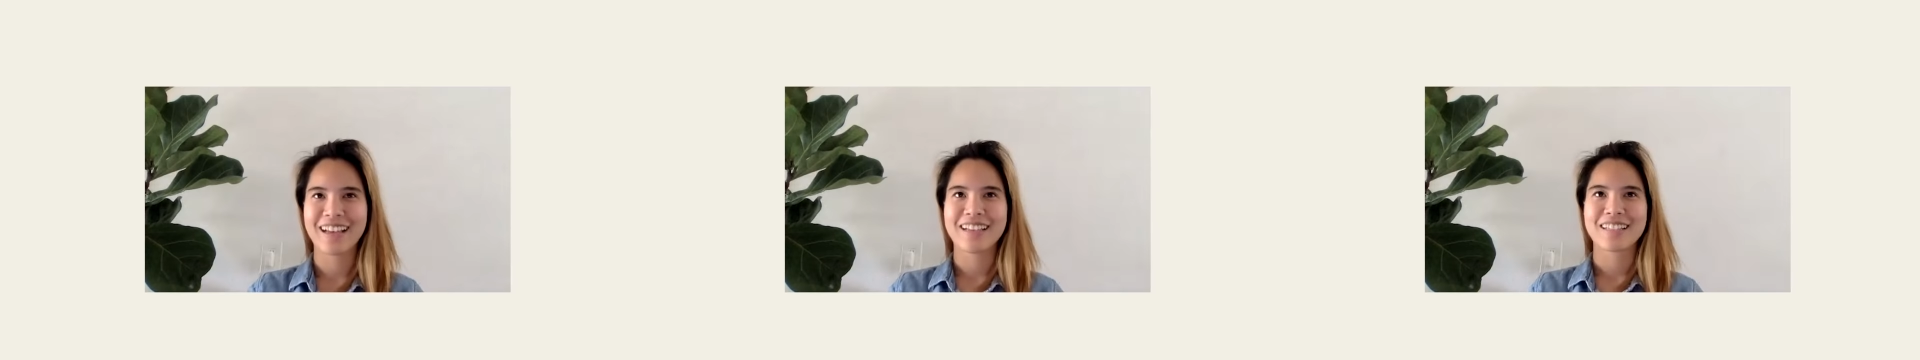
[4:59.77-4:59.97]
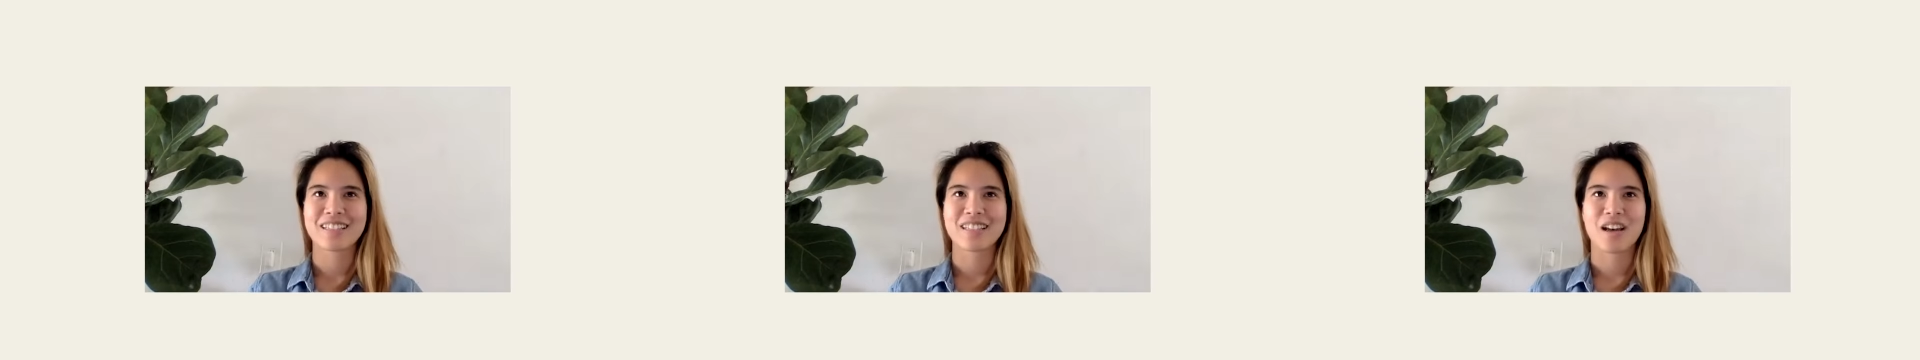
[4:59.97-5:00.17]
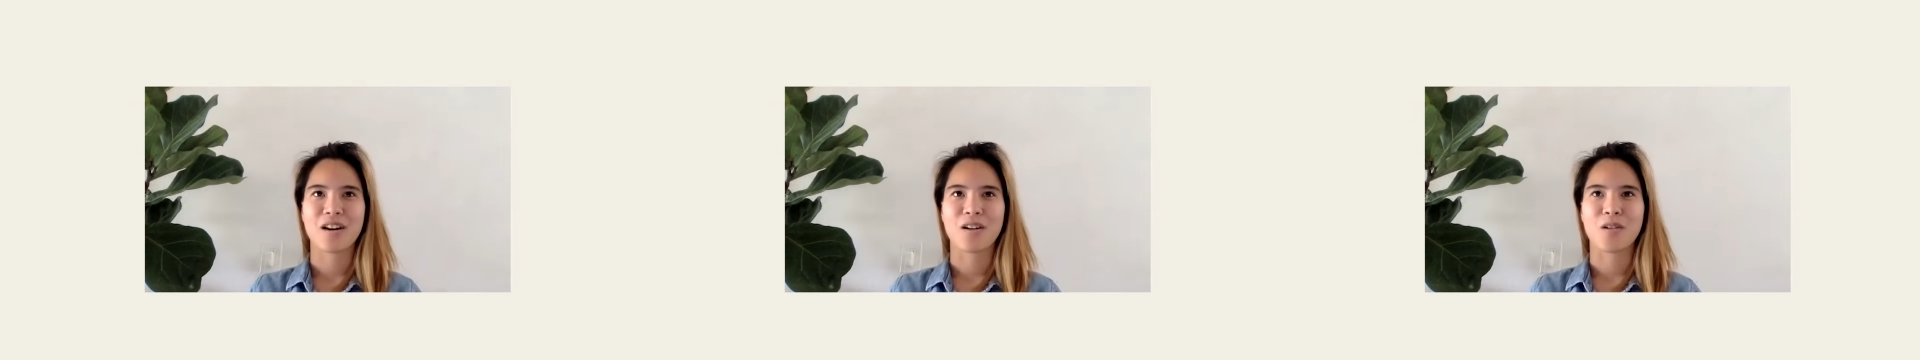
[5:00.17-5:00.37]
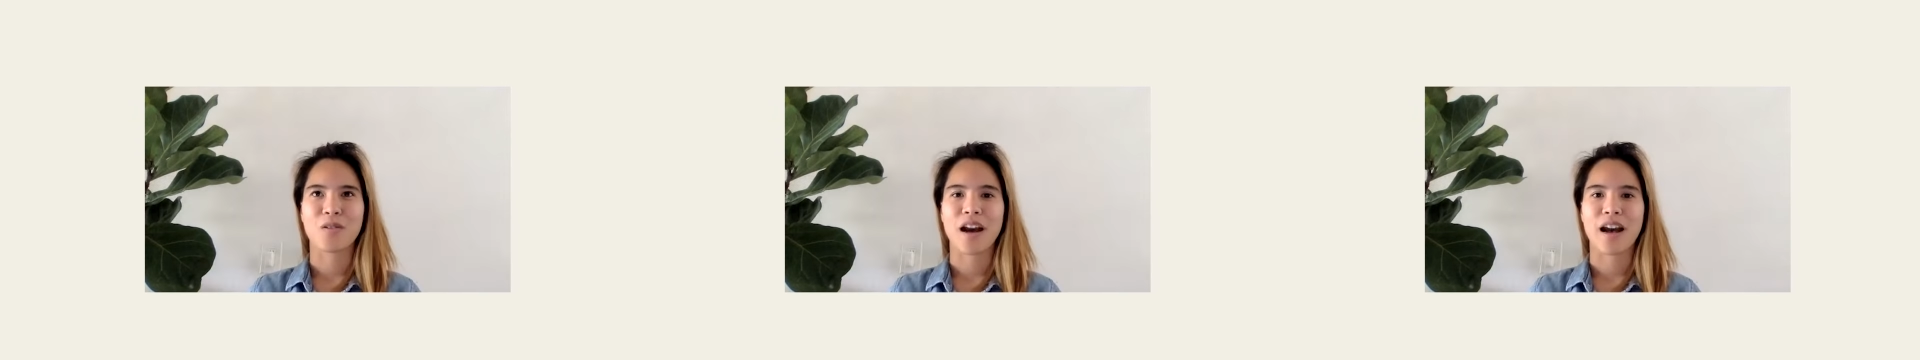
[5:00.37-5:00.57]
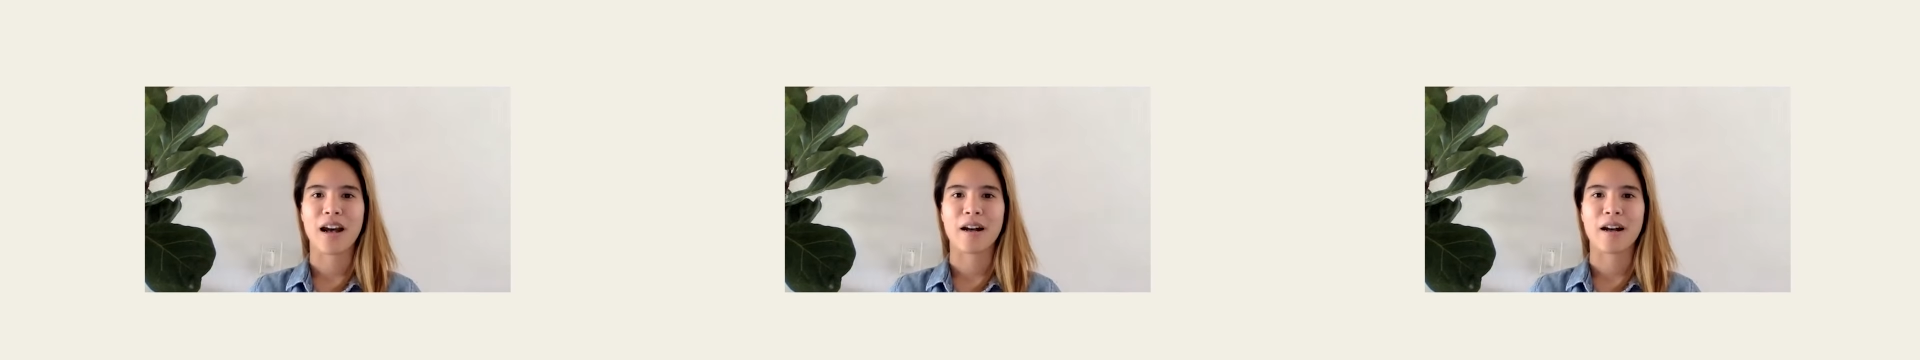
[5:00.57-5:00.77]
So,
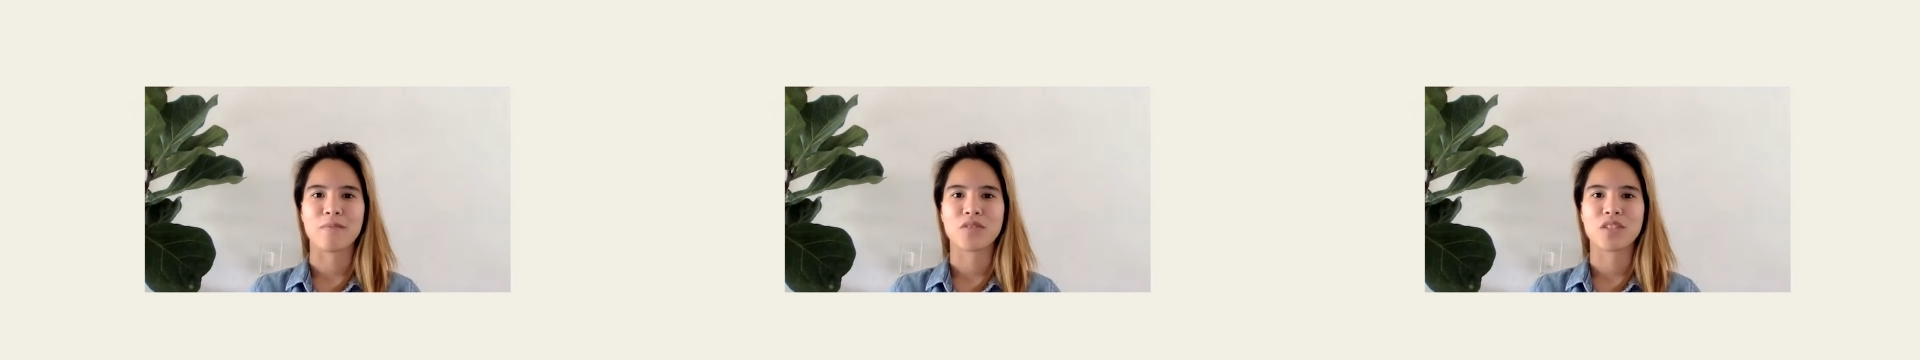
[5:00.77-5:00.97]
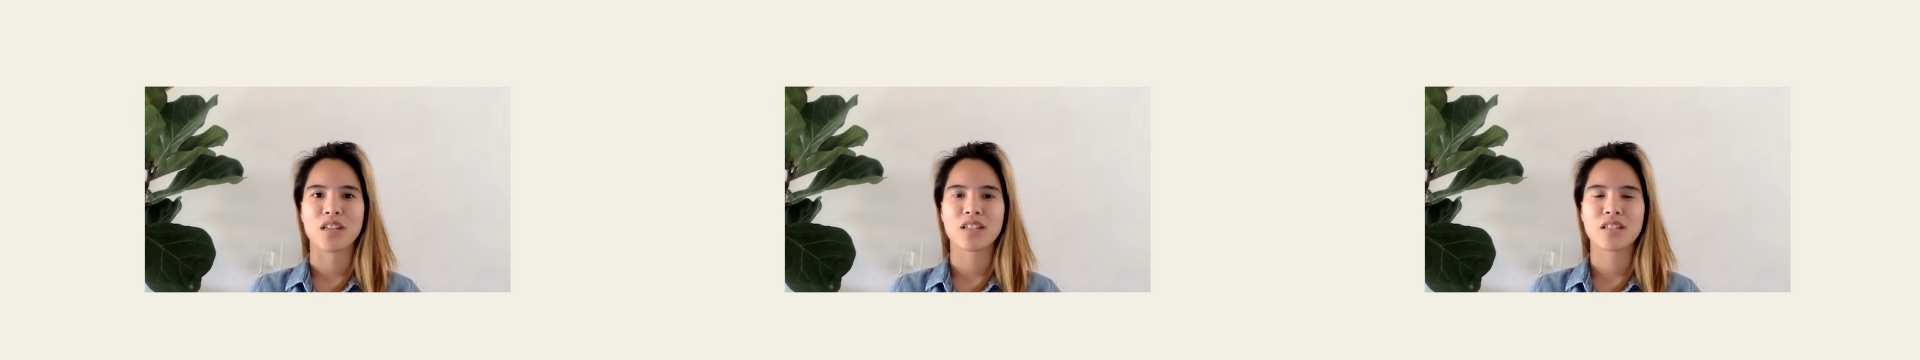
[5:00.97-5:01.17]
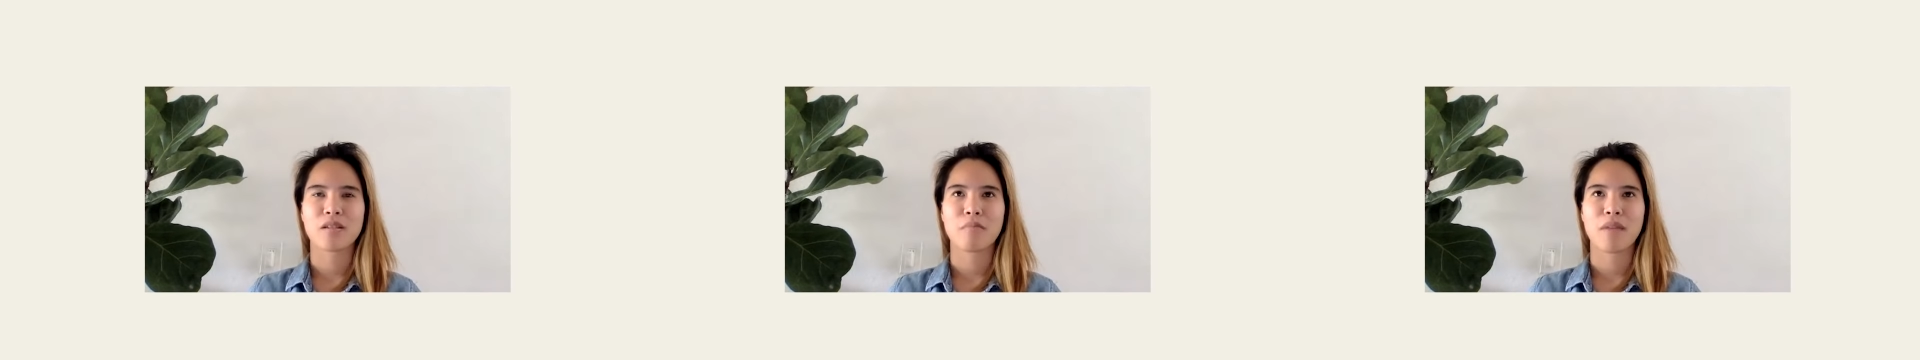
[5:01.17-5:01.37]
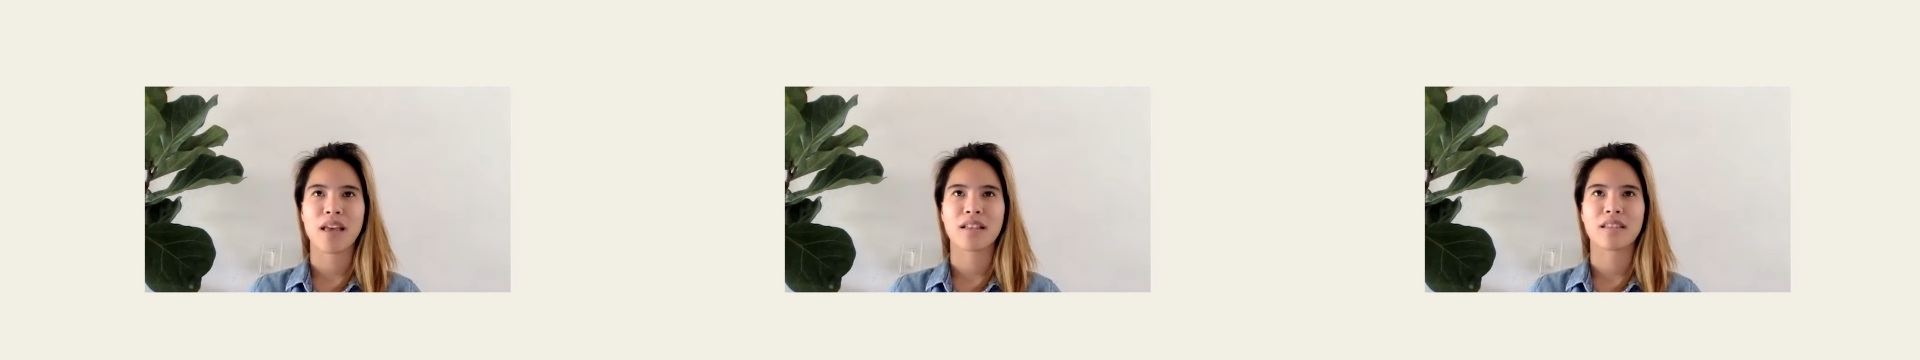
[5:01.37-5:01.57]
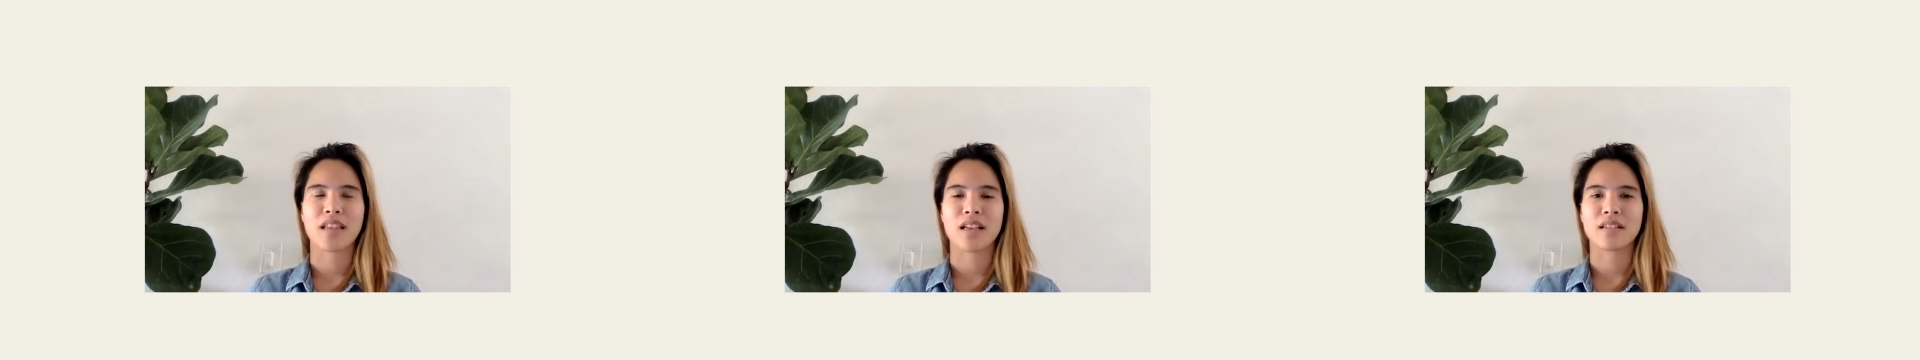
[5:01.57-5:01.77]
um, just to
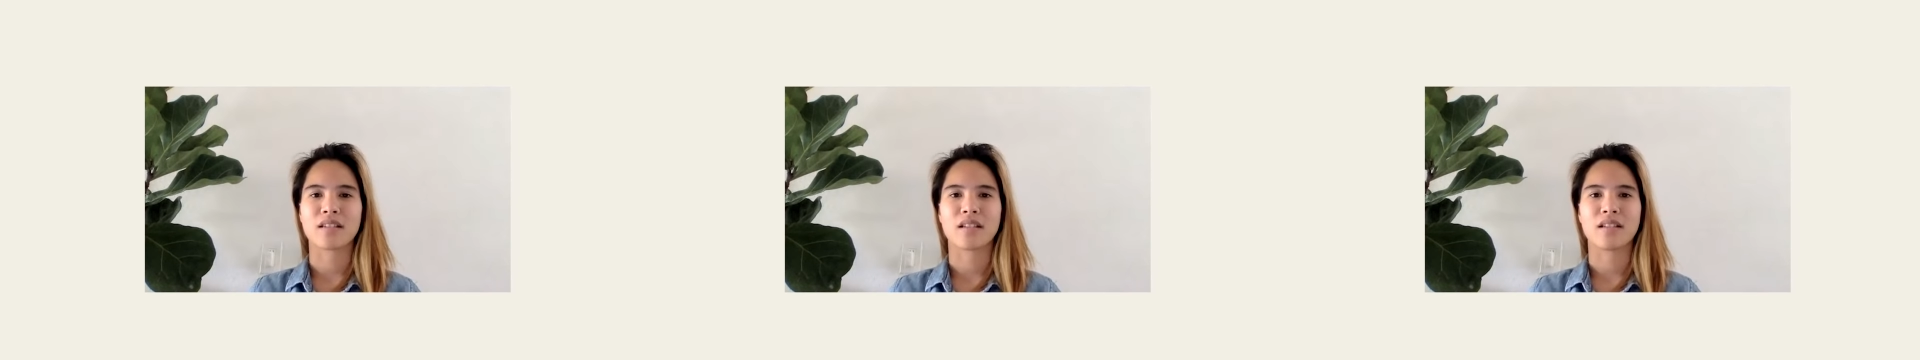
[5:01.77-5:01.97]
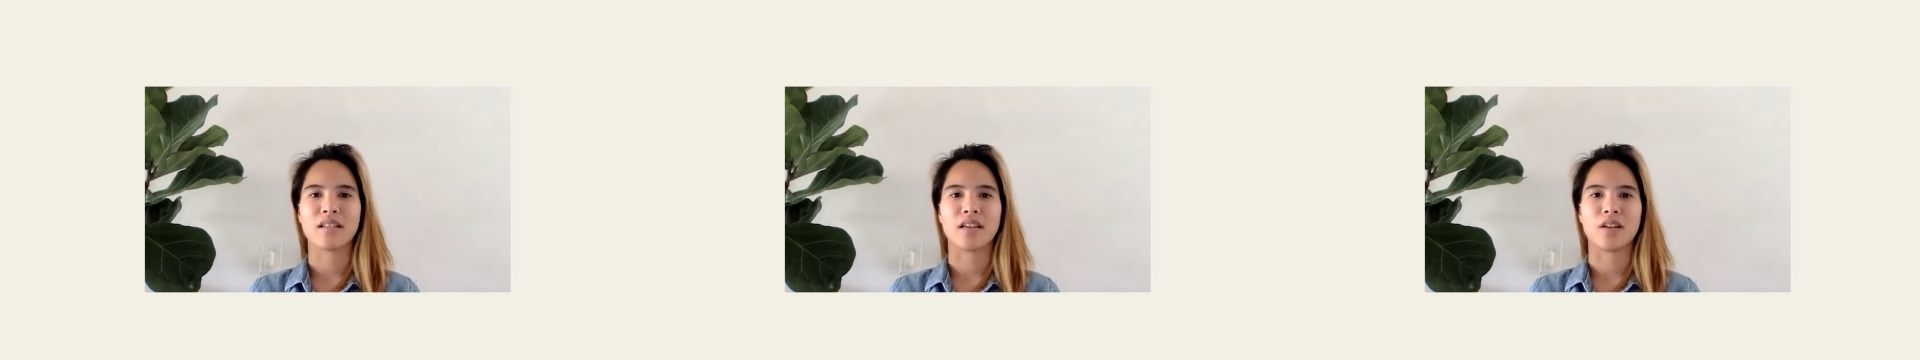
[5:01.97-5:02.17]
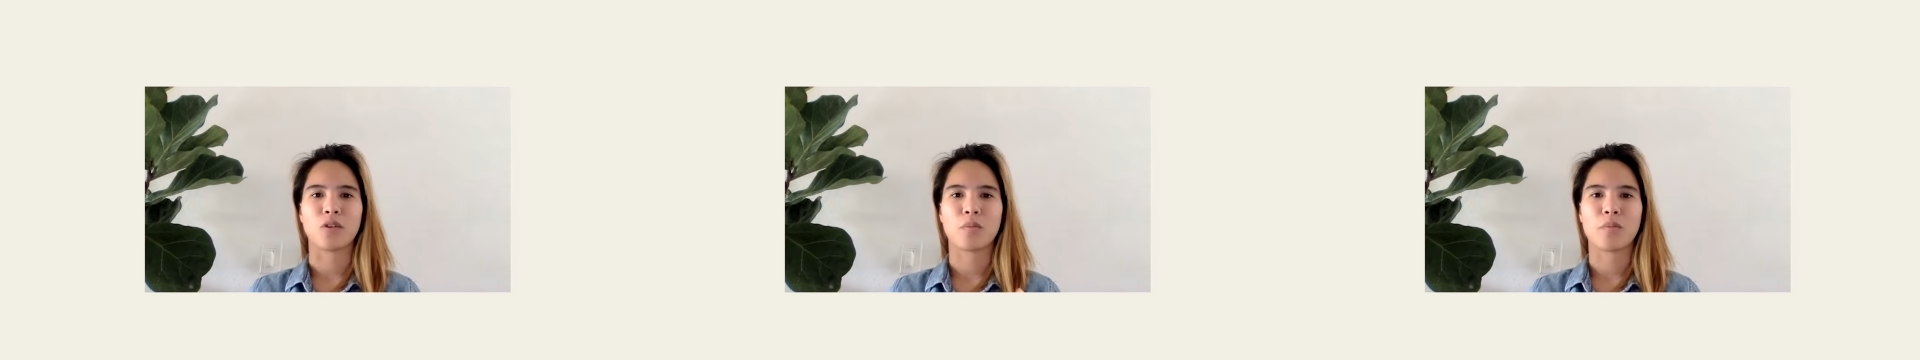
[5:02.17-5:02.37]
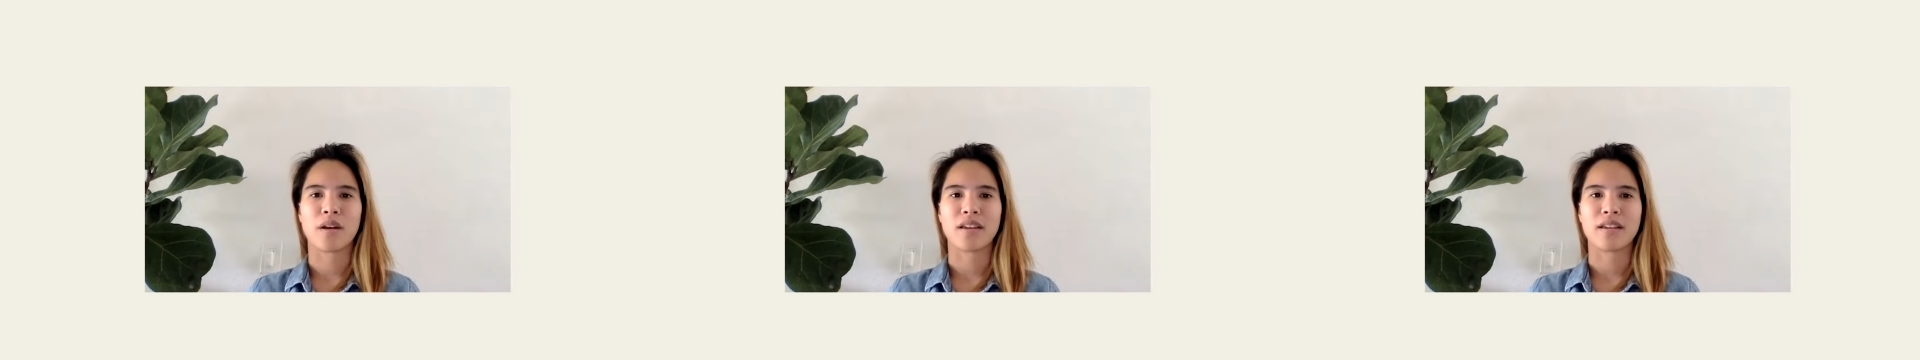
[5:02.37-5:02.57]
make things a little bit